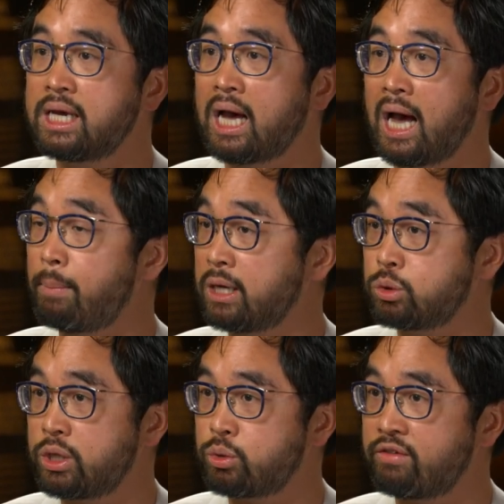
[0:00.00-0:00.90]
uh, by
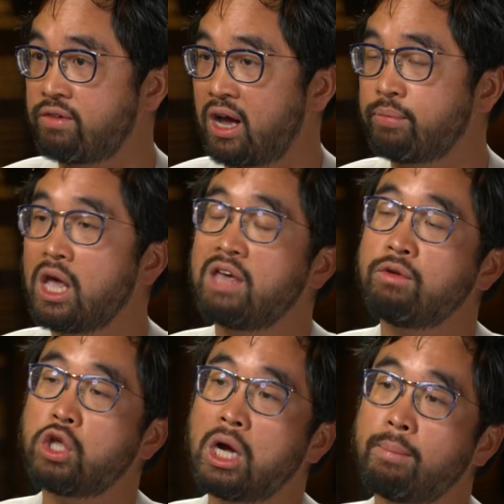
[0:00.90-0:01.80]
2025. If you
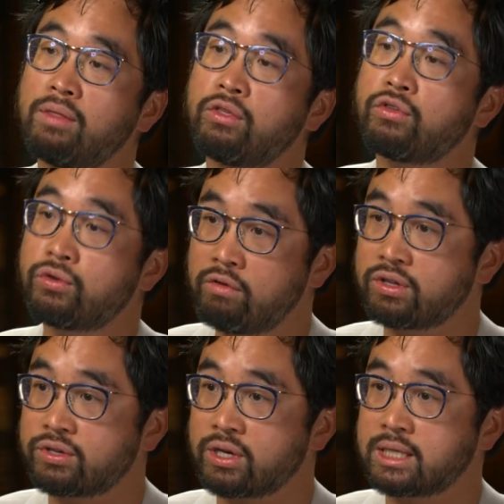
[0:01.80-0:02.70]
talk about the
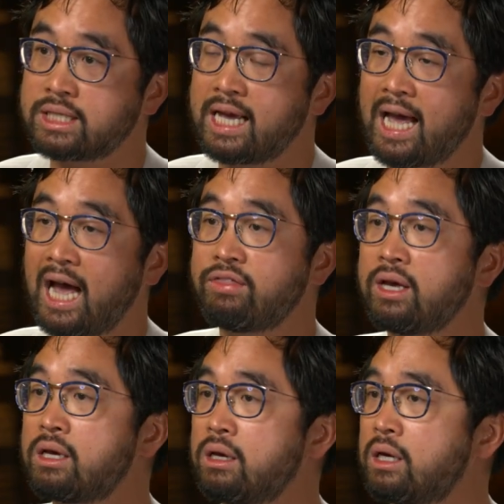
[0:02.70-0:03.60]
services, I
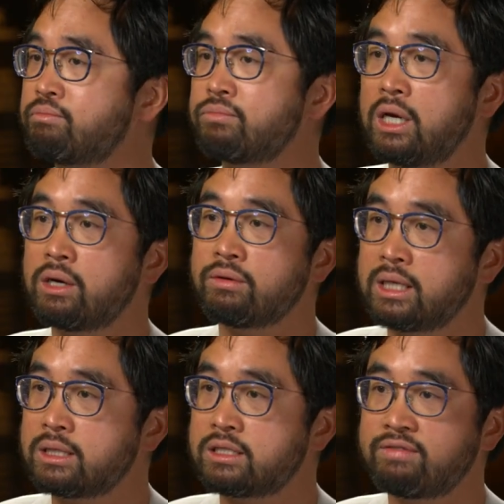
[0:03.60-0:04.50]
think in, in
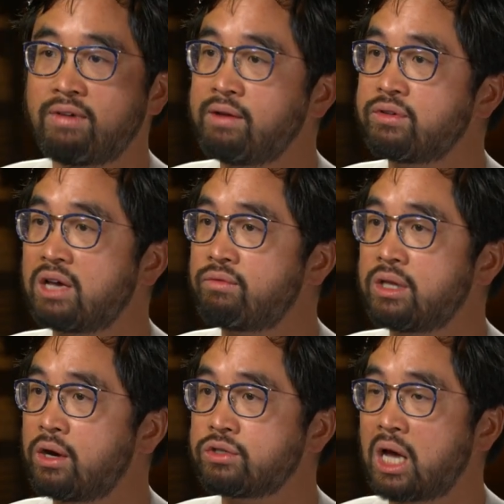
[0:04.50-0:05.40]
in five to
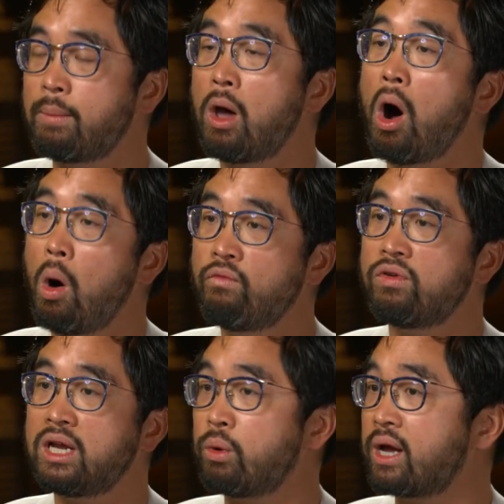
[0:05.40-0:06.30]
seven years time,
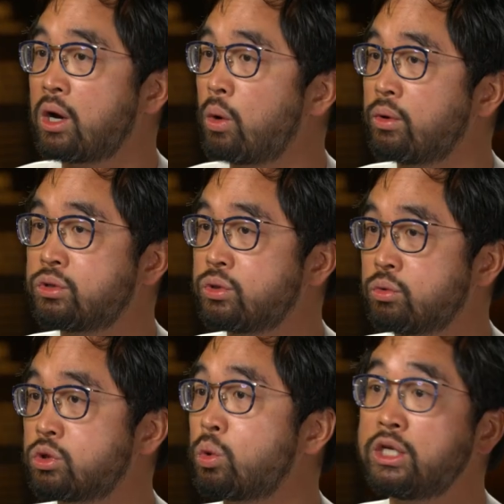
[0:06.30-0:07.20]
hopefully we can go
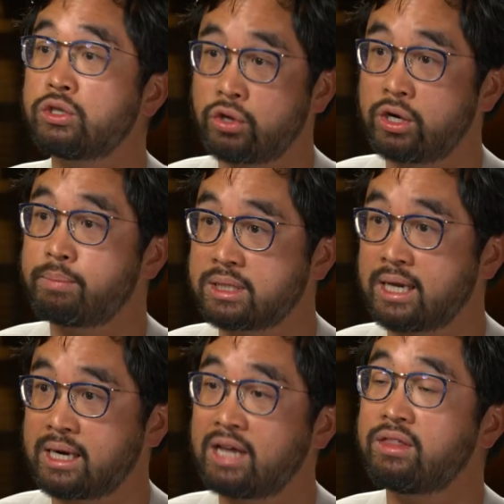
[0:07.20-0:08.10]
to 20 to
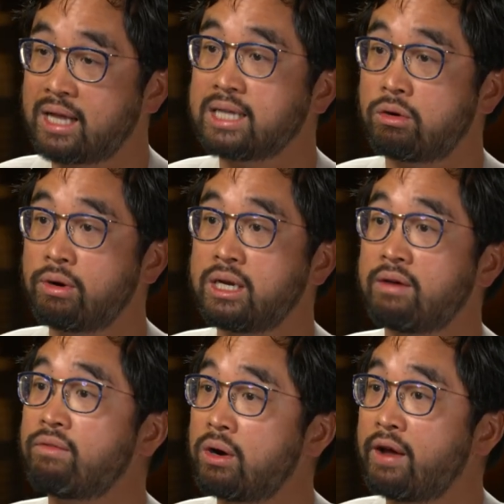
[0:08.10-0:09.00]
30%. I think that's already a
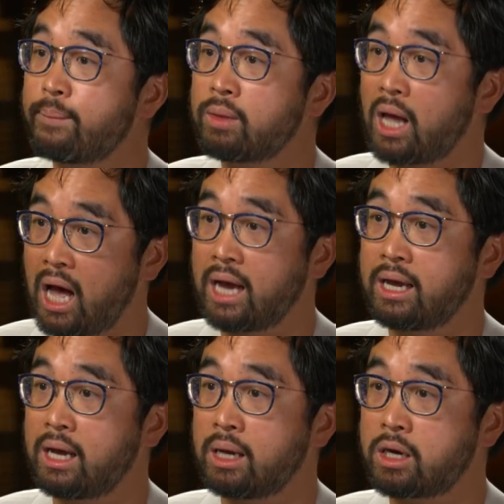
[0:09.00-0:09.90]
very high
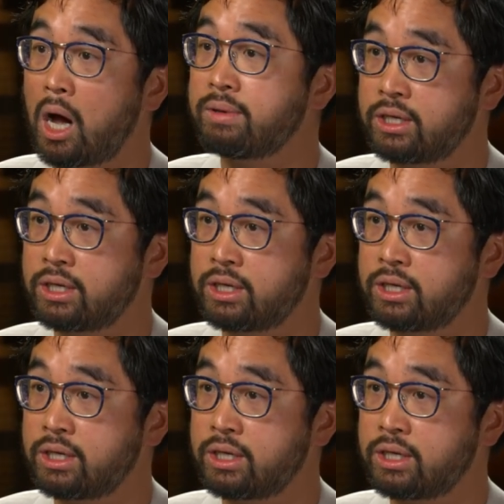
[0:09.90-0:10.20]
uh,